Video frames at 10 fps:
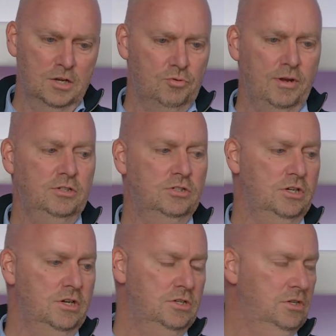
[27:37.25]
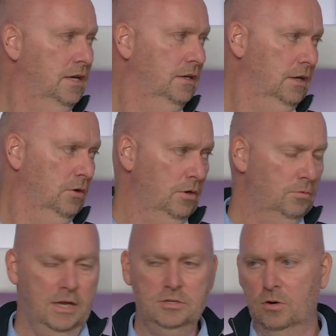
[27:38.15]
strategies.
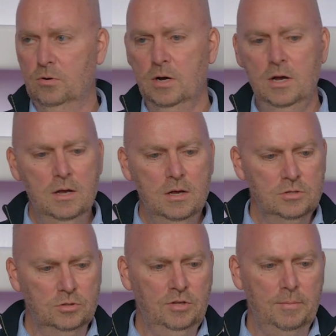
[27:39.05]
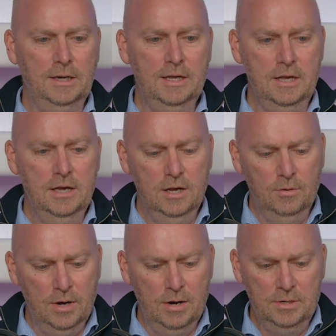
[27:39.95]
And so typically
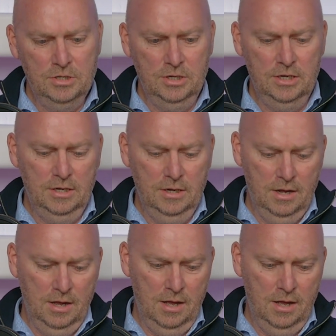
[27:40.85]
where we see